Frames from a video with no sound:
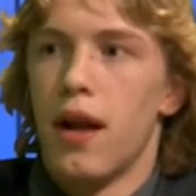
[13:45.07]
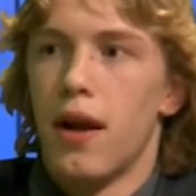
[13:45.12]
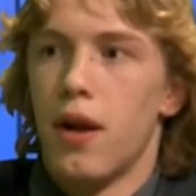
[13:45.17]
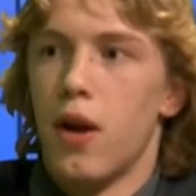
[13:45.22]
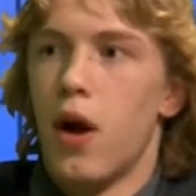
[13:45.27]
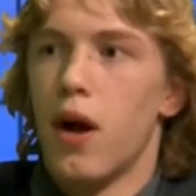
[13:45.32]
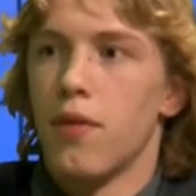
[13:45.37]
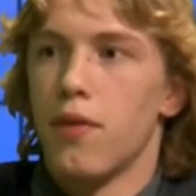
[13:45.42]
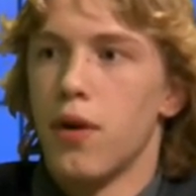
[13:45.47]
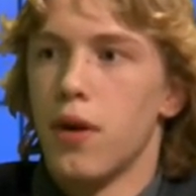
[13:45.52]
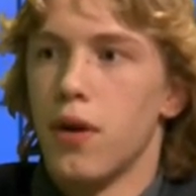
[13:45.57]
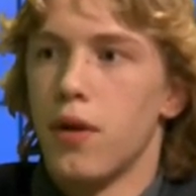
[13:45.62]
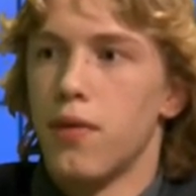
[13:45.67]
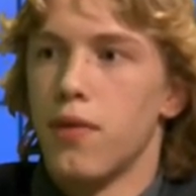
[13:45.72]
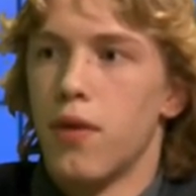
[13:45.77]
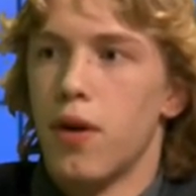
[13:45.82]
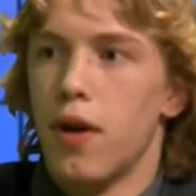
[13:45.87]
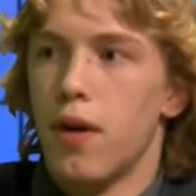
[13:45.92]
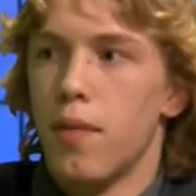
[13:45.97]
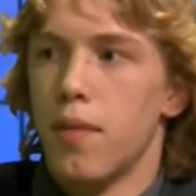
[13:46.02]
I know I've heard
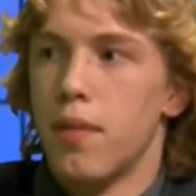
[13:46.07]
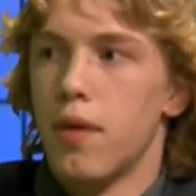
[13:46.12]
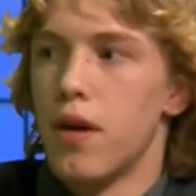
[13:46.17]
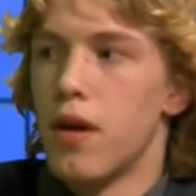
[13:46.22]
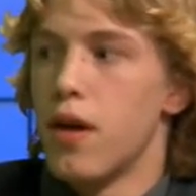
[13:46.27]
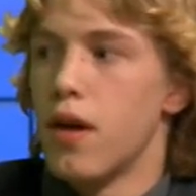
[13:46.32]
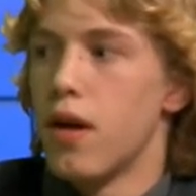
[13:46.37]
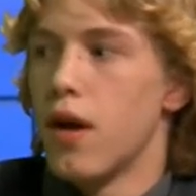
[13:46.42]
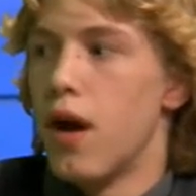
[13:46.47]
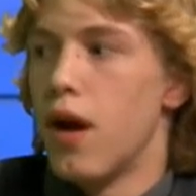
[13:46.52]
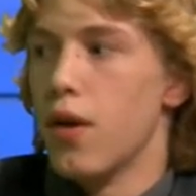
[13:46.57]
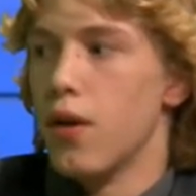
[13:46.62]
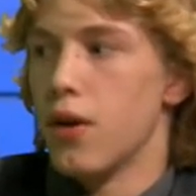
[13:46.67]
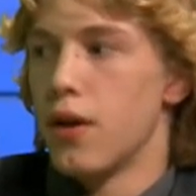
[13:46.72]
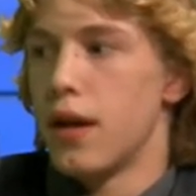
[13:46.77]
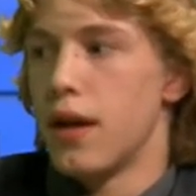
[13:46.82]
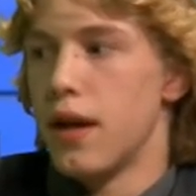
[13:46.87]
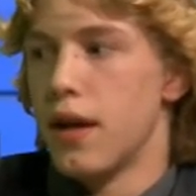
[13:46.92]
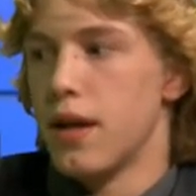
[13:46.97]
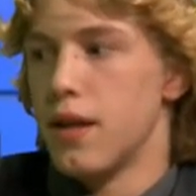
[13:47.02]
from other
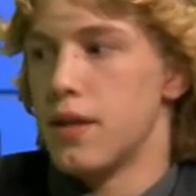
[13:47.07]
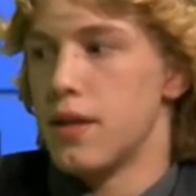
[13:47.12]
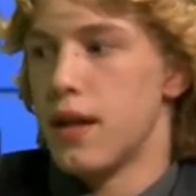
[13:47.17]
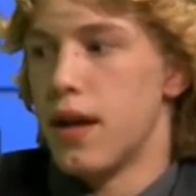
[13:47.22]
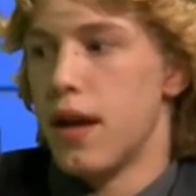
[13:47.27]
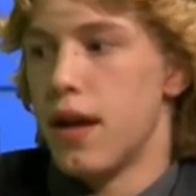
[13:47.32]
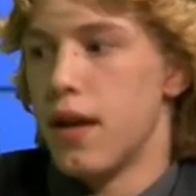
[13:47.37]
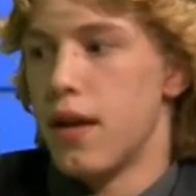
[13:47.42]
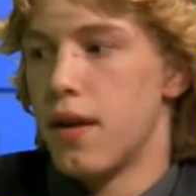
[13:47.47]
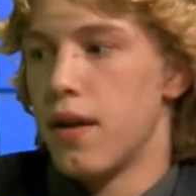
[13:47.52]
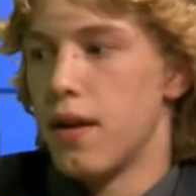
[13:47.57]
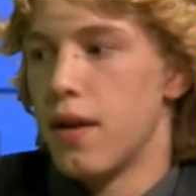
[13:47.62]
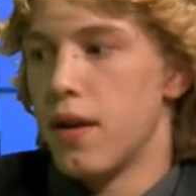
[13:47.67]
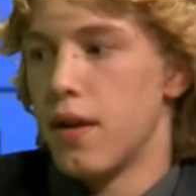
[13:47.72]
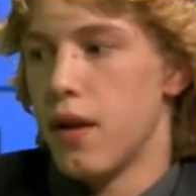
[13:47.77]
kids that